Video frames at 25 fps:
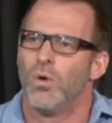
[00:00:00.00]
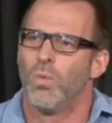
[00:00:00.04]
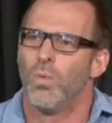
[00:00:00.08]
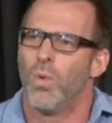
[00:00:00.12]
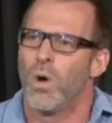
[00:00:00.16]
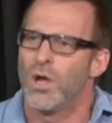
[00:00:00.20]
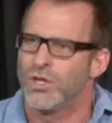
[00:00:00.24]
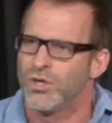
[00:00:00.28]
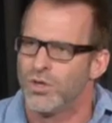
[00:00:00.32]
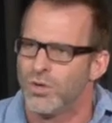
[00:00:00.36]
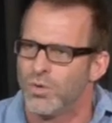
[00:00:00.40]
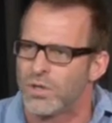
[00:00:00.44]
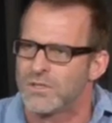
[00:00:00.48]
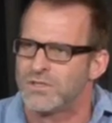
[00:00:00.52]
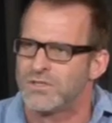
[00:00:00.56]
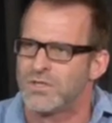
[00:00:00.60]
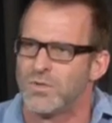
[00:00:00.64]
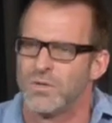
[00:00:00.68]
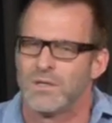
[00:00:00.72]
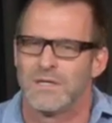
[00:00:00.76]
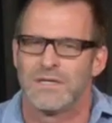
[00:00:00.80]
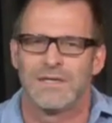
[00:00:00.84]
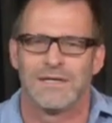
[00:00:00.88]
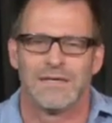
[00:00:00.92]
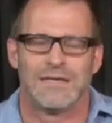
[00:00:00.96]
what you are
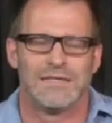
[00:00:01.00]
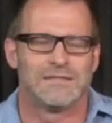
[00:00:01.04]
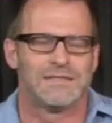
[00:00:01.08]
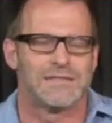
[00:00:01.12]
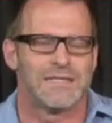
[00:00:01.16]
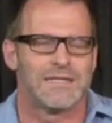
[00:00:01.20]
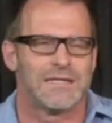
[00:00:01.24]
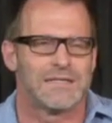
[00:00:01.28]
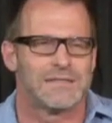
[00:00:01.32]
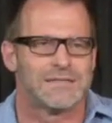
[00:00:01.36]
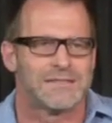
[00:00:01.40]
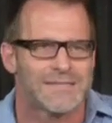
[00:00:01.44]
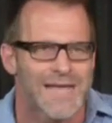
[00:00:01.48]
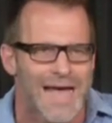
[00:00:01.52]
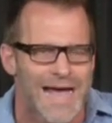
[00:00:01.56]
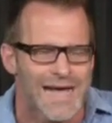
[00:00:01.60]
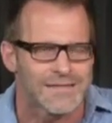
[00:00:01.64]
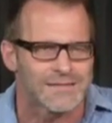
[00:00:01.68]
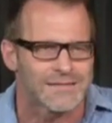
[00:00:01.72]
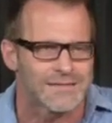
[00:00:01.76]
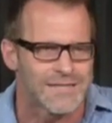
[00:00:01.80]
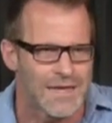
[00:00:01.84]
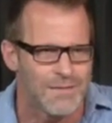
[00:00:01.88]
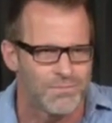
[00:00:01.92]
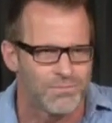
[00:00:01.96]
doing is the
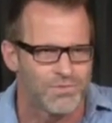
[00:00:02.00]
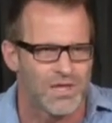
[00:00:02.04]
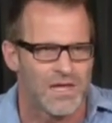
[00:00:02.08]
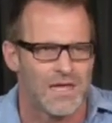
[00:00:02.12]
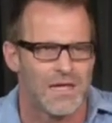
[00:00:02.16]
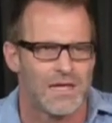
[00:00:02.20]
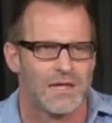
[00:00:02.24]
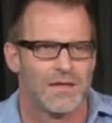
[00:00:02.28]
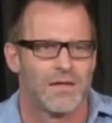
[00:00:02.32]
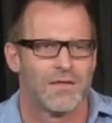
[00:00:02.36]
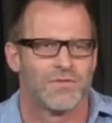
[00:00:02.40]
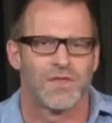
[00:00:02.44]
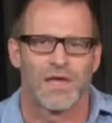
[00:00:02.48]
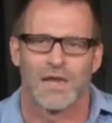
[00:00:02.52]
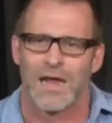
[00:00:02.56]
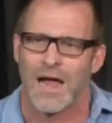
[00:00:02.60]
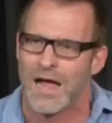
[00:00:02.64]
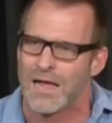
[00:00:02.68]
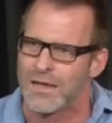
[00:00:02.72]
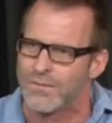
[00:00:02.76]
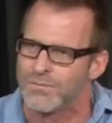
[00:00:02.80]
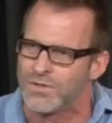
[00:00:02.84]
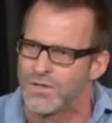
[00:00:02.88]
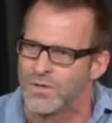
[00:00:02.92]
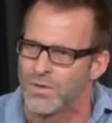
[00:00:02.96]
exact same thing that
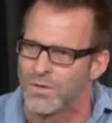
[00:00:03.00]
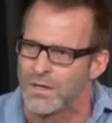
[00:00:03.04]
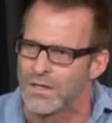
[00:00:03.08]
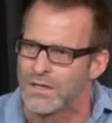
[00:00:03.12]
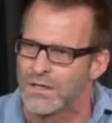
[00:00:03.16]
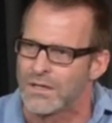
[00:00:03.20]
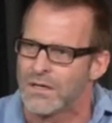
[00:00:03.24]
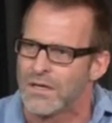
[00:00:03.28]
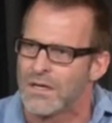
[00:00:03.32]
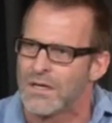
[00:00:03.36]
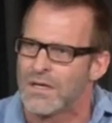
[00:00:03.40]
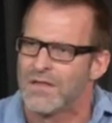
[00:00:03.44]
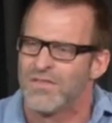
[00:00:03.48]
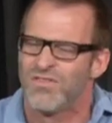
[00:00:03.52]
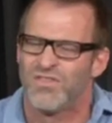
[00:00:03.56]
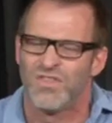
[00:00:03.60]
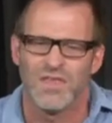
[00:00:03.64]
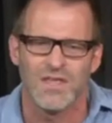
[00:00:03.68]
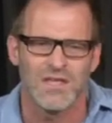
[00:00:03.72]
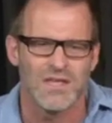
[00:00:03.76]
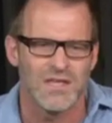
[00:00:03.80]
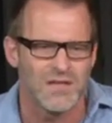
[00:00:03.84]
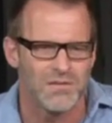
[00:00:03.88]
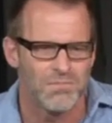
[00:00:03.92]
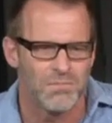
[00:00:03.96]
I am doing.
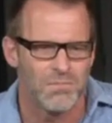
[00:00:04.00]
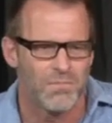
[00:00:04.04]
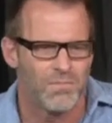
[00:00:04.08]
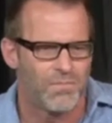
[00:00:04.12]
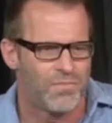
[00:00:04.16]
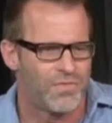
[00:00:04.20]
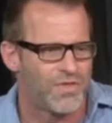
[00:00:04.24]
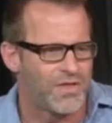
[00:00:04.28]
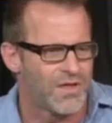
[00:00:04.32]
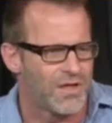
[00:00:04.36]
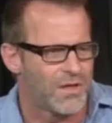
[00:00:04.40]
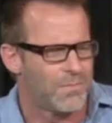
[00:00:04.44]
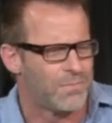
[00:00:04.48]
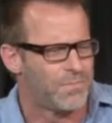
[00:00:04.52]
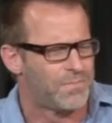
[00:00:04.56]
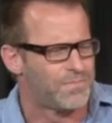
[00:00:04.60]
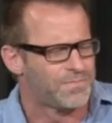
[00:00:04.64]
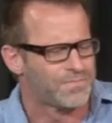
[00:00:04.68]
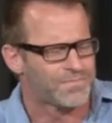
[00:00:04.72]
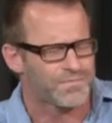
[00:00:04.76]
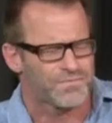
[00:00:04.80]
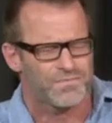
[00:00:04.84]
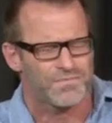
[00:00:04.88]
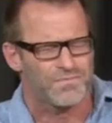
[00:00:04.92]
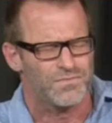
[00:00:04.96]
The, the,
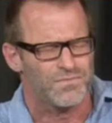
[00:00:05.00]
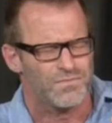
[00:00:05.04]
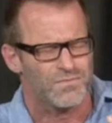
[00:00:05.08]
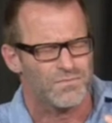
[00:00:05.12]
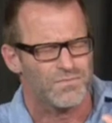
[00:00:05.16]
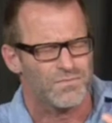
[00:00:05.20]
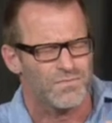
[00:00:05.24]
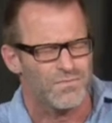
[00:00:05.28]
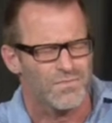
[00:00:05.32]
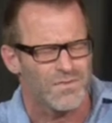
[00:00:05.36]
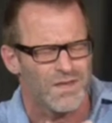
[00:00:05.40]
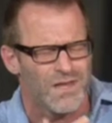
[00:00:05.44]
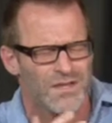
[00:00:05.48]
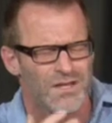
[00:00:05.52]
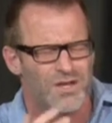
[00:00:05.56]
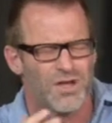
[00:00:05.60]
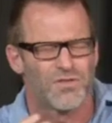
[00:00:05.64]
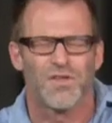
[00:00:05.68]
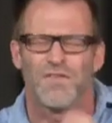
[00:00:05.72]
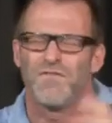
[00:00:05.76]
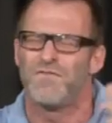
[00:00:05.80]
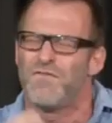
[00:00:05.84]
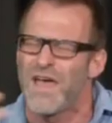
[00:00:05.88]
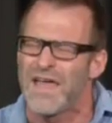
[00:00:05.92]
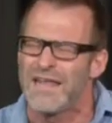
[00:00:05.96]
you
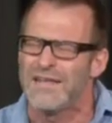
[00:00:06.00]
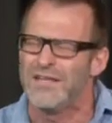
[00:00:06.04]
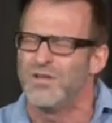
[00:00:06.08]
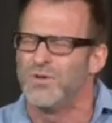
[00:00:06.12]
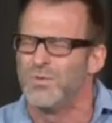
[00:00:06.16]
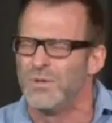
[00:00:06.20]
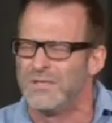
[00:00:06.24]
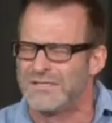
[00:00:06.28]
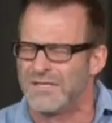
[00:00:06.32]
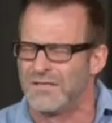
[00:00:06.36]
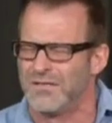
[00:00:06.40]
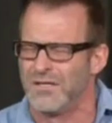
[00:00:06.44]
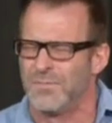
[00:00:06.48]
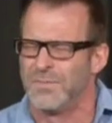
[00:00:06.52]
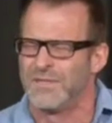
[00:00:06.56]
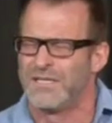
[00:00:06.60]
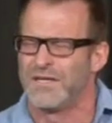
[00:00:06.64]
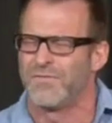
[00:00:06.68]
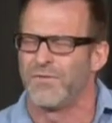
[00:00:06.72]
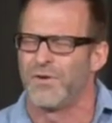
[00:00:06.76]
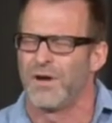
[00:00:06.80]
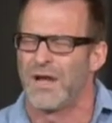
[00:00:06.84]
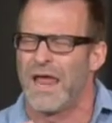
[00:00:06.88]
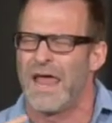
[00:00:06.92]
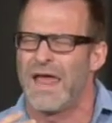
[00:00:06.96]
know, the venue is a little bit
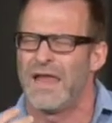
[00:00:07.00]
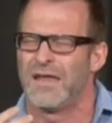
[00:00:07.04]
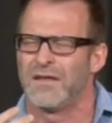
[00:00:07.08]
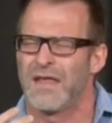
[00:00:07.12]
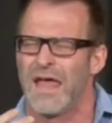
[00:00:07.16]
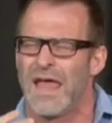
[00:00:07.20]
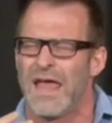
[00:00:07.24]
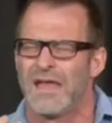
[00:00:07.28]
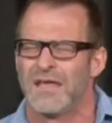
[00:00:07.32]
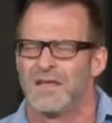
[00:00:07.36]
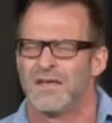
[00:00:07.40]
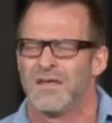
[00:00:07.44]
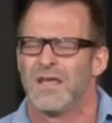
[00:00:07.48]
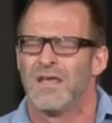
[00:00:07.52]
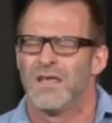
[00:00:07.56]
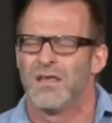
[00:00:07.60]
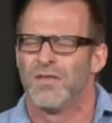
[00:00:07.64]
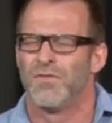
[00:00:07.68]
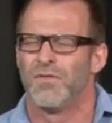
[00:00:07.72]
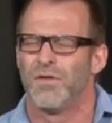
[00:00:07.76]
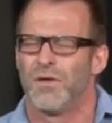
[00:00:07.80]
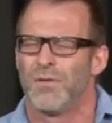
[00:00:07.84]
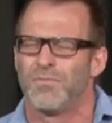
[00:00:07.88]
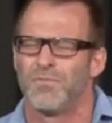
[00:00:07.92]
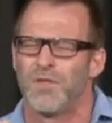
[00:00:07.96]
different, and, and
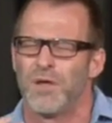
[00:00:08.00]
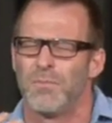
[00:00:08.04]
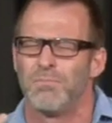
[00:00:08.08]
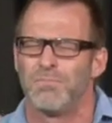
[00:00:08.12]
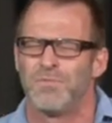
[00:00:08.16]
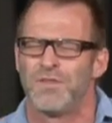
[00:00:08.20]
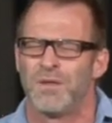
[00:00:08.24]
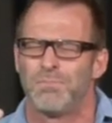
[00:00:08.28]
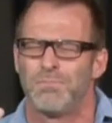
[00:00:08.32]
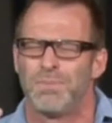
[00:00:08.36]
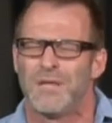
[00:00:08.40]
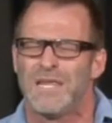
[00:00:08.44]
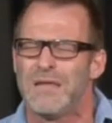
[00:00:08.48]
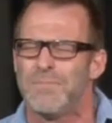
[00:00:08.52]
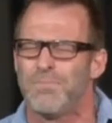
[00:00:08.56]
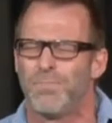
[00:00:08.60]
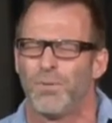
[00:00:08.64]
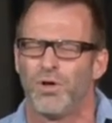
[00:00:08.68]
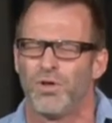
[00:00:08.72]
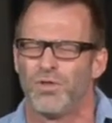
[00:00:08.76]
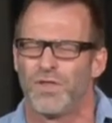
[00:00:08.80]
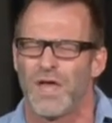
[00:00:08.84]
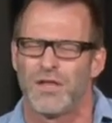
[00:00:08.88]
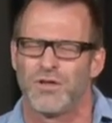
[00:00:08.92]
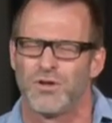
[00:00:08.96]
the, the, the
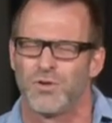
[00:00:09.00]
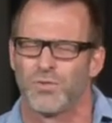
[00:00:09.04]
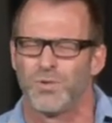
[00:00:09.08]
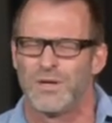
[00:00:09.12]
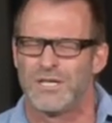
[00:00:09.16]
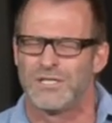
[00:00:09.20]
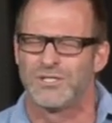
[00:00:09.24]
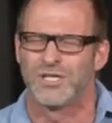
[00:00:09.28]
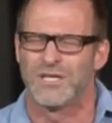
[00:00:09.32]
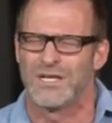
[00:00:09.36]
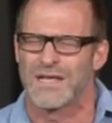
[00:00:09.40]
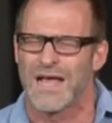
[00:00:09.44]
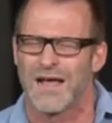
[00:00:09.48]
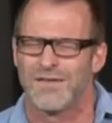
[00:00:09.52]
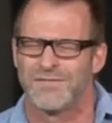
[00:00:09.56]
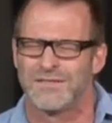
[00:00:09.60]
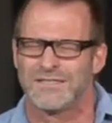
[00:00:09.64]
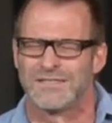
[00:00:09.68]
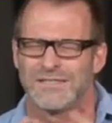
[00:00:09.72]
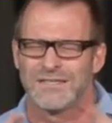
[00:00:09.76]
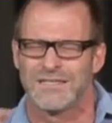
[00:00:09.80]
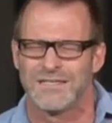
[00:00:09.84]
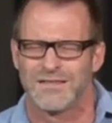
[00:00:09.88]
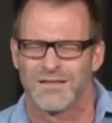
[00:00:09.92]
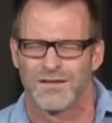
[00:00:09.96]
people that you're reaching,
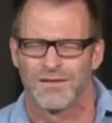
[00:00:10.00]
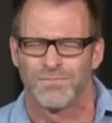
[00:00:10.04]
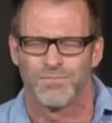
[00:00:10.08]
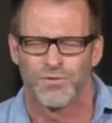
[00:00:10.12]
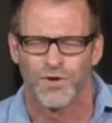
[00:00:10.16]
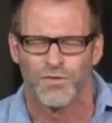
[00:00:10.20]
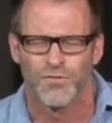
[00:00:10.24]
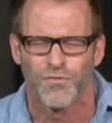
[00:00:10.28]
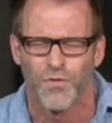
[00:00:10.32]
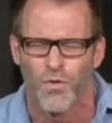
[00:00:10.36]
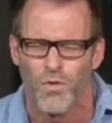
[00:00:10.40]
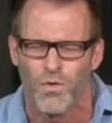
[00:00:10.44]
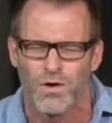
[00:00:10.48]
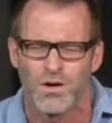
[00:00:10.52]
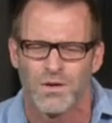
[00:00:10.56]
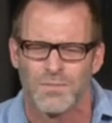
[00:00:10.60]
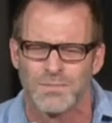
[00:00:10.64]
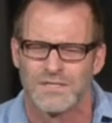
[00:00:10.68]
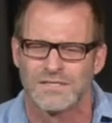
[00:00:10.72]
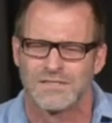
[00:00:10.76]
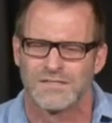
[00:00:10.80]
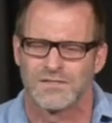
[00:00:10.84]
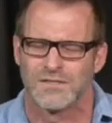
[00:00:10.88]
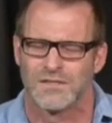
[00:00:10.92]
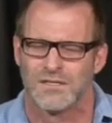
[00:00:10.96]
obviously the, the forum
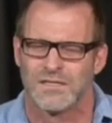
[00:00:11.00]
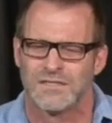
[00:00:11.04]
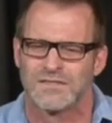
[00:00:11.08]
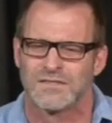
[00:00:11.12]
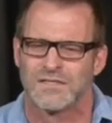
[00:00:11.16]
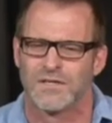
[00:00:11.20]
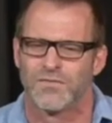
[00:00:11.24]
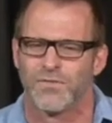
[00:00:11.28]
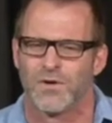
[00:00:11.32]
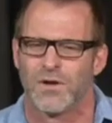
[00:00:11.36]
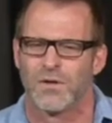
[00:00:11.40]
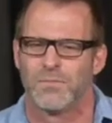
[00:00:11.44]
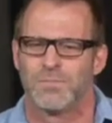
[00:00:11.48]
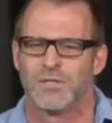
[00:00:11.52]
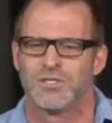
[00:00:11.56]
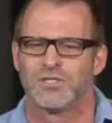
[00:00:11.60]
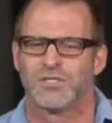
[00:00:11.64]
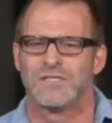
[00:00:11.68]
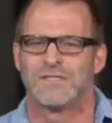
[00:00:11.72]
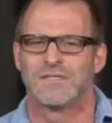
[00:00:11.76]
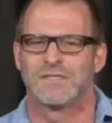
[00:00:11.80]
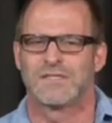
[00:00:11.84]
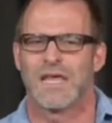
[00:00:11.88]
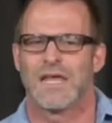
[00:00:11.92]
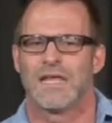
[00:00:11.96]
is, is different. But
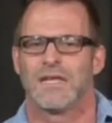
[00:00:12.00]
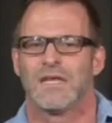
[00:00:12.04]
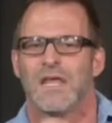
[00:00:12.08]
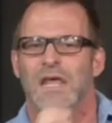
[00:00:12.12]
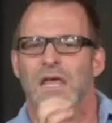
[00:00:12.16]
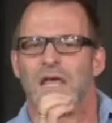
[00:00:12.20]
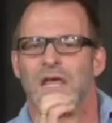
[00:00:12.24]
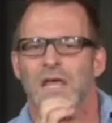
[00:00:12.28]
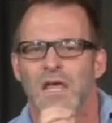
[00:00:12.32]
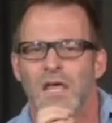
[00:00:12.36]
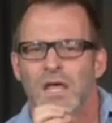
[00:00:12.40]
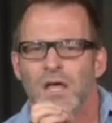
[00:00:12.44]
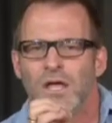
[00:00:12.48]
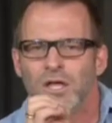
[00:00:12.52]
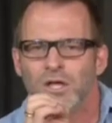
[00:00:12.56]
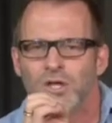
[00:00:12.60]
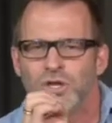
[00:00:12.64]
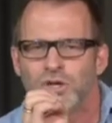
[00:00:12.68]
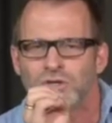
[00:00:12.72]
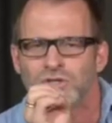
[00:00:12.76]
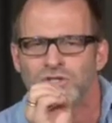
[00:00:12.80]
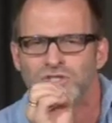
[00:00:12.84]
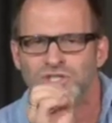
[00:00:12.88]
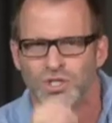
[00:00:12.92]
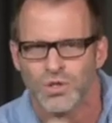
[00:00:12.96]
she said,
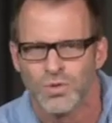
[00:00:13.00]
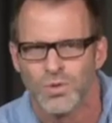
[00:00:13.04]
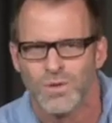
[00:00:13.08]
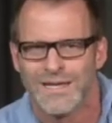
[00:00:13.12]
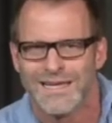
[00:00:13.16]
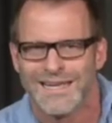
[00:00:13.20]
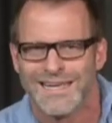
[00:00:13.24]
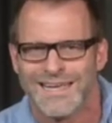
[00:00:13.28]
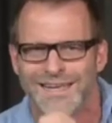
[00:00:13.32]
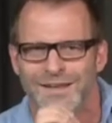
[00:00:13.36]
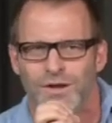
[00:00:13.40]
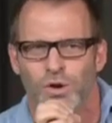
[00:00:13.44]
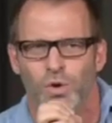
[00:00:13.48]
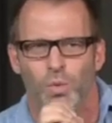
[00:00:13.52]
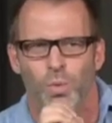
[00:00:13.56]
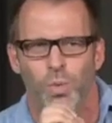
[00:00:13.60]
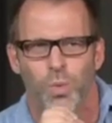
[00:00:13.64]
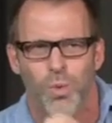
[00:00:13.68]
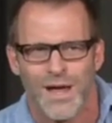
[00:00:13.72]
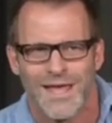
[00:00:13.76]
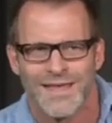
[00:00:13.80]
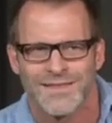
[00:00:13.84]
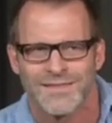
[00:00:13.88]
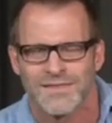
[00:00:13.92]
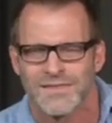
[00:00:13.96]
you're doing it
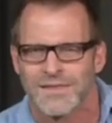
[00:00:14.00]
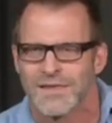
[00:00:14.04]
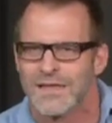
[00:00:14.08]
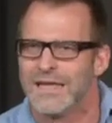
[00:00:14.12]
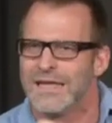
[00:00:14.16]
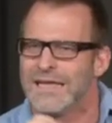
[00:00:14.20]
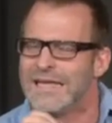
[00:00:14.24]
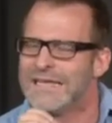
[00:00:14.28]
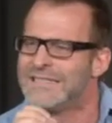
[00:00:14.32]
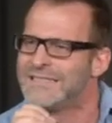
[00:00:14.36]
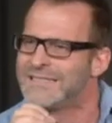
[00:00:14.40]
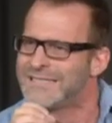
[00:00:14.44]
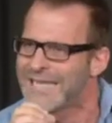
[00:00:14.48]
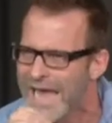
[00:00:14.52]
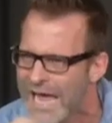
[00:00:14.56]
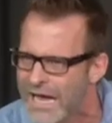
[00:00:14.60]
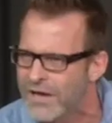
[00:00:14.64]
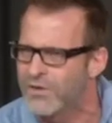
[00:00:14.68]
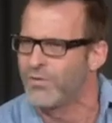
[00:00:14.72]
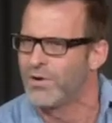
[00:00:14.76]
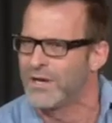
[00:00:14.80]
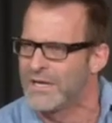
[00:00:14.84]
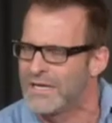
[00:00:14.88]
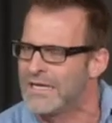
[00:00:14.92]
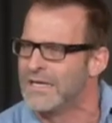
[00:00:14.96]
with
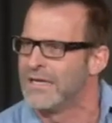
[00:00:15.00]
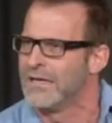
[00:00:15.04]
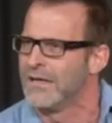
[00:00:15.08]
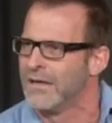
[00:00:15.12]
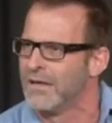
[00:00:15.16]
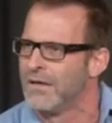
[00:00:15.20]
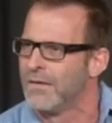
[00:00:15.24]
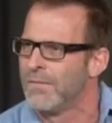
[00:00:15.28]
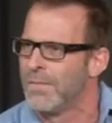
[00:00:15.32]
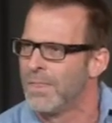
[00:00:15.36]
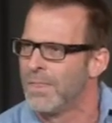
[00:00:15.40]
integrity.